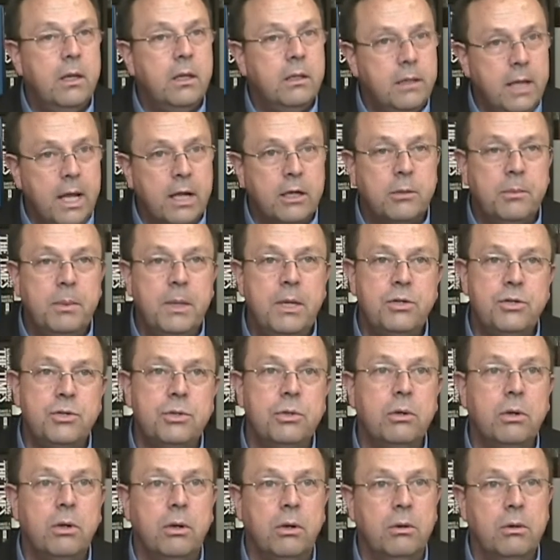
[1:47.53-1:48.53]
Now, to be
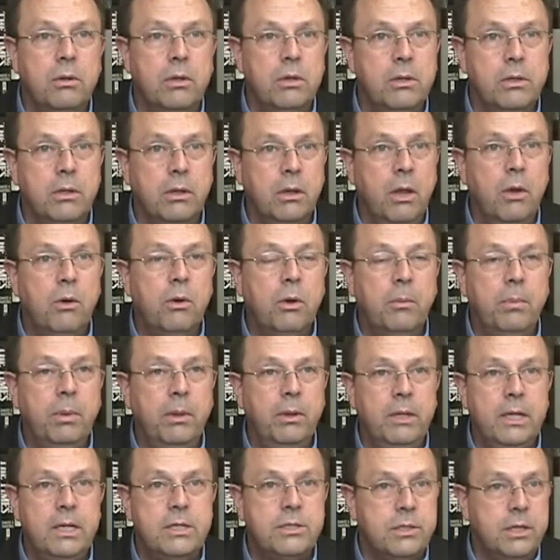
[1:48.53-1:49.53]
sure, the local
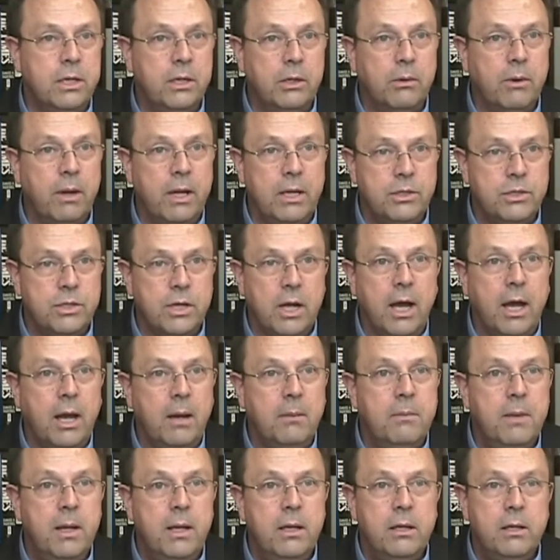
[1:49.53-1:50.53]
police did a great
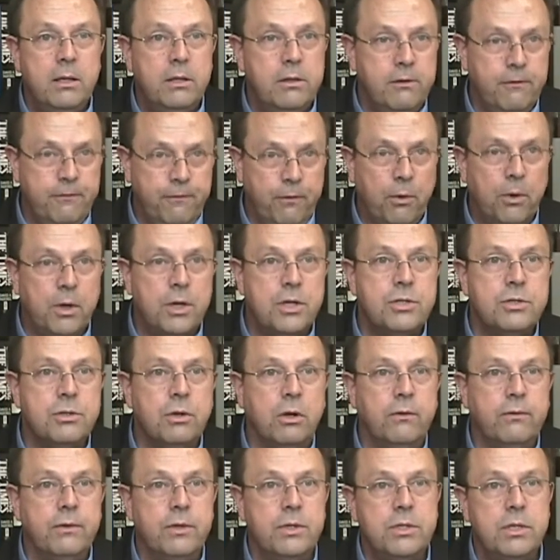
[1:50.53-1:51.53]
job. The Forest
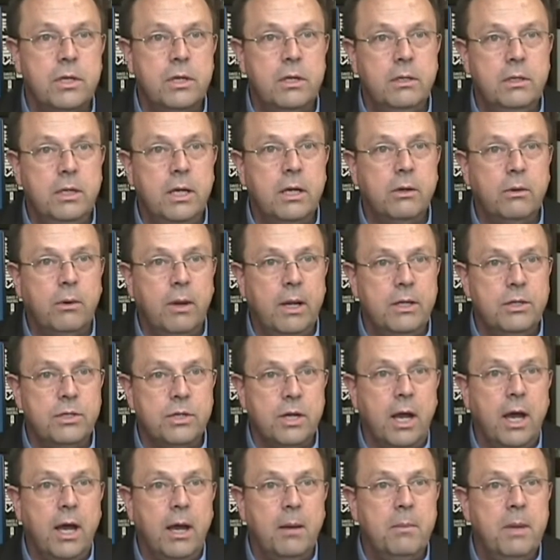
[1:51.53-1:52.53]
Service did a great
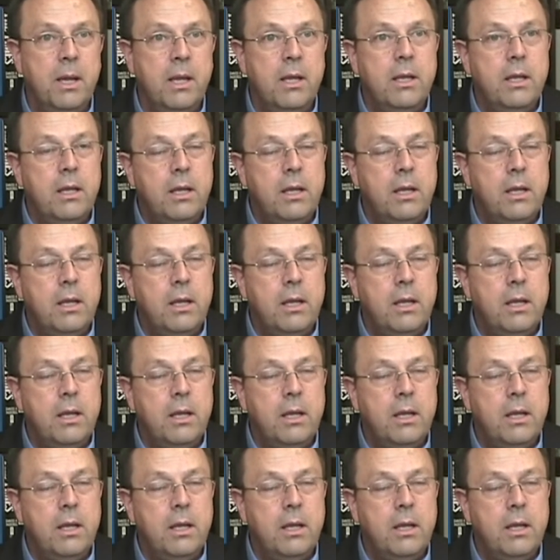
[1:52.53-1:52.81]
job.